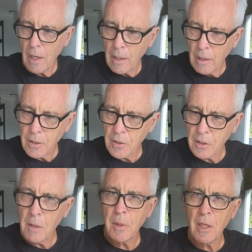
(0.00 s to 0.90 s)
and I
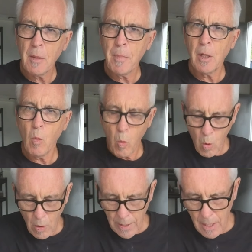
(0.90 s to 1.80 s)
just dip it in a bit of
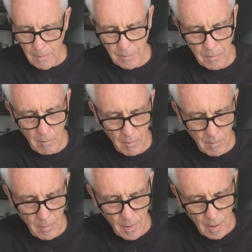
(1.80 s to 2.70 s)
water,
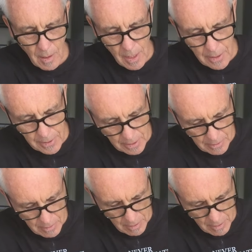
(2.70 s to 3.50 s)
and then